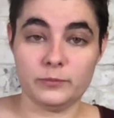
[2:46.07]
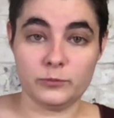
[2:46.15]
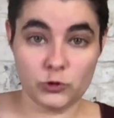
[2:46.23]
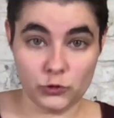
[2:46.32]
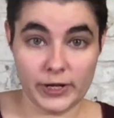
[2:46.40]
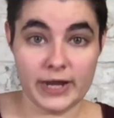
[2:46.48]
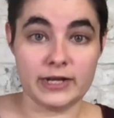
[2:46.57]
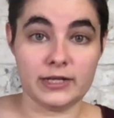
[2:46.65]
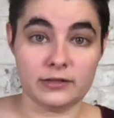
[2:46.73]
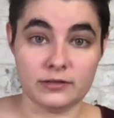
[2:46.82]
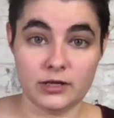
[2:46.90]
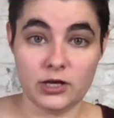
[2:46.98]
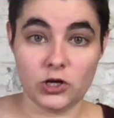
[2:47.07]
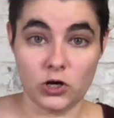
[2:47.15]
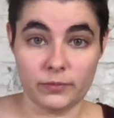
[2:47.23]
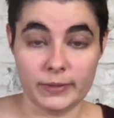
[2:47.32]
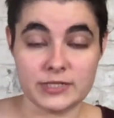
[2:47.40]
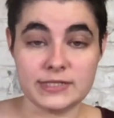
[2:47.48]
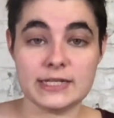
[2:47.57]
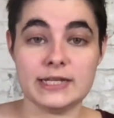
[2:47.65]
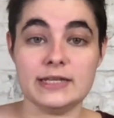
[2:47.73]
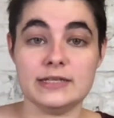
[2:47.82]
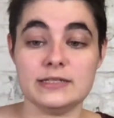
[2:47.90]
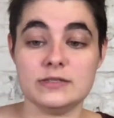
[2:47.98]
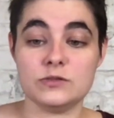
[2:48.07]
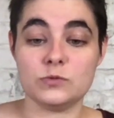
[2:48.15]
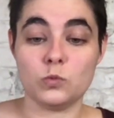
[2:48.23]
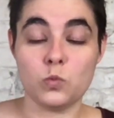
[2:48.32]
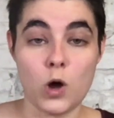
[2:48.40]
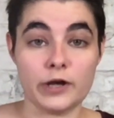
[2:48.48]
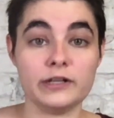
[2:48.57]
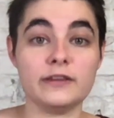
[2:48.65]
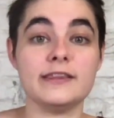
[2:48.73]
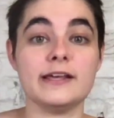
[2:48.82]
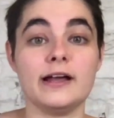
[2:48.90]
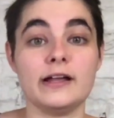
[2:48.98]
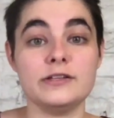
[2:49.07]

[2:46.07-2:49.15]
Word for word: creating a garment, is one that I